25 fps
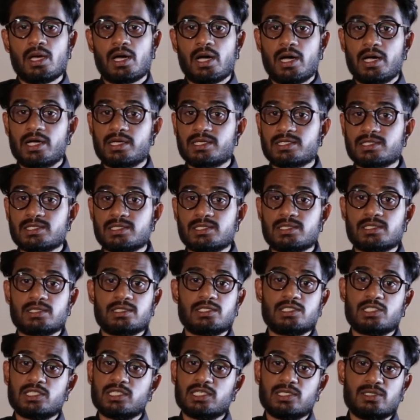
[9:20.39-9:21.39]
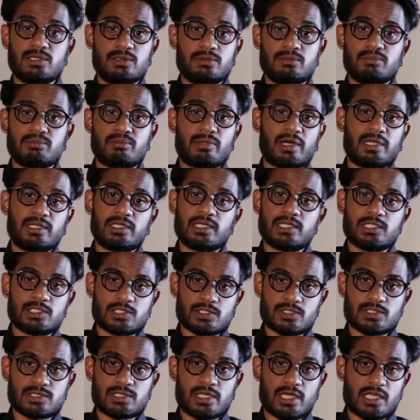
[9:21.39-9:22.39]
as GE
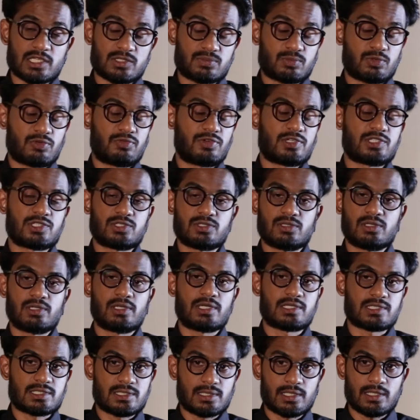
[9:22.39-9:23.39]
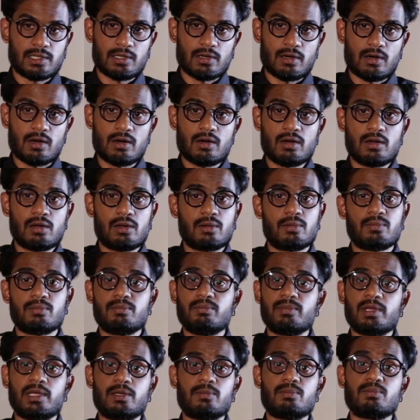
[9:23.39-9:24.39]
managers, as professional as they are,
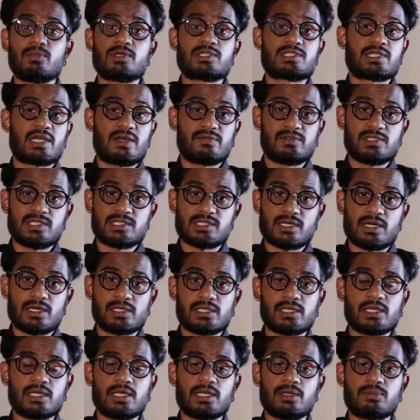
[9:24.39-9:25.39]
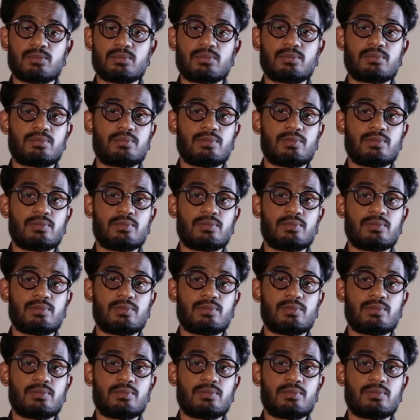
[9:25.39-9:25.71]
must have designed a